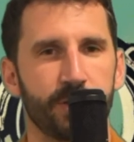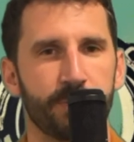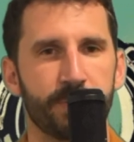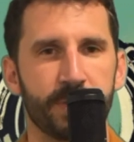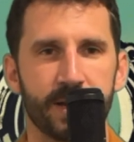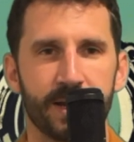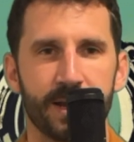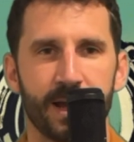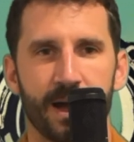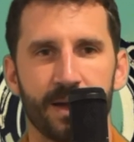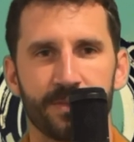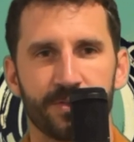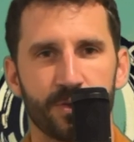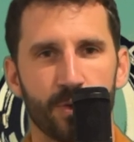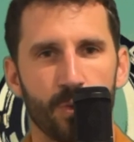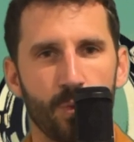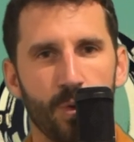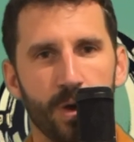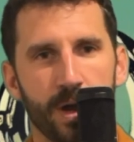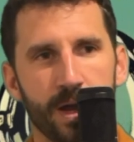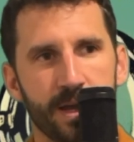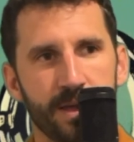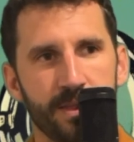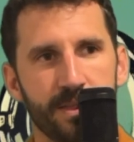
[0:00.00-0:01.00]
but not the
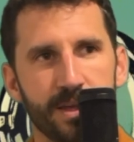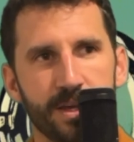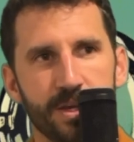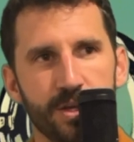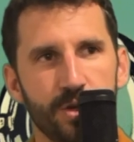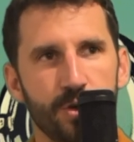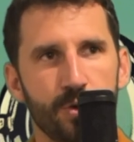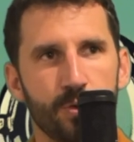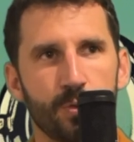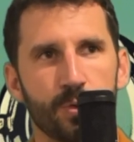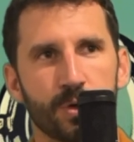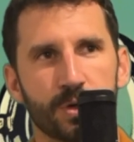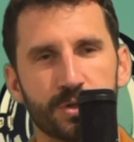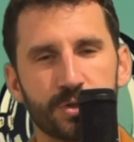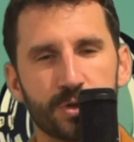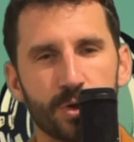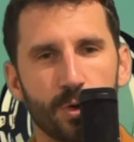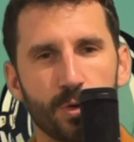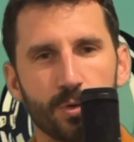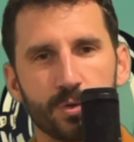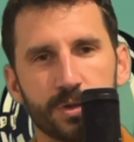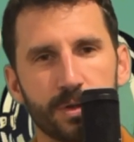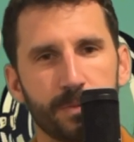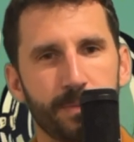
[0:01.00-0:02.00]
way that you were
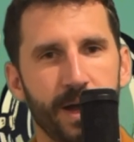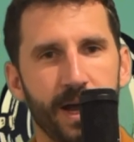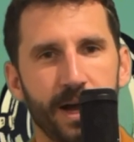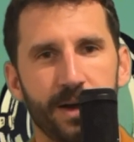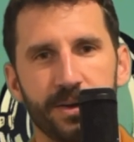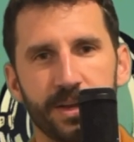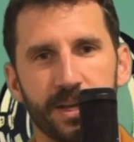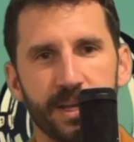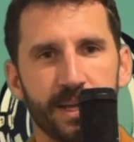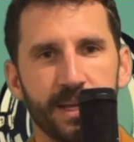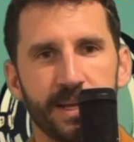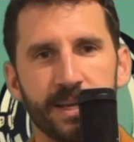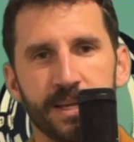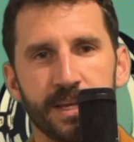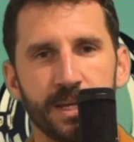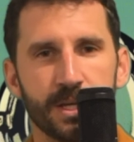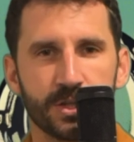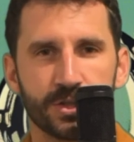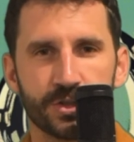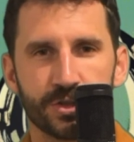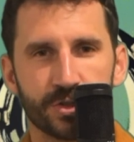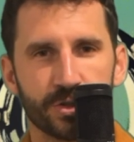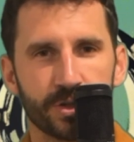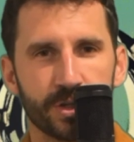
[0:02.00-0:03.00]
told about it in
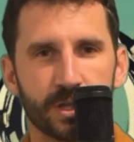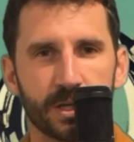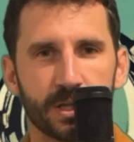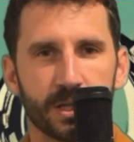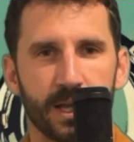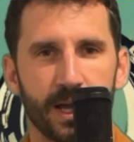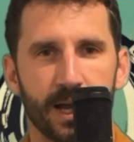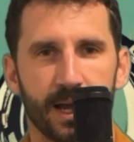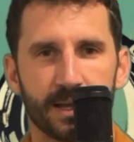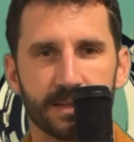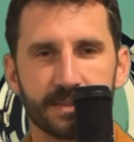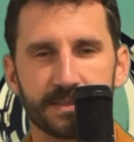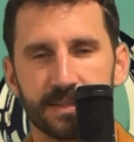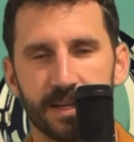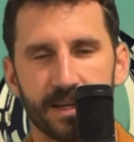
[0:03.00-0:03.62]
history class.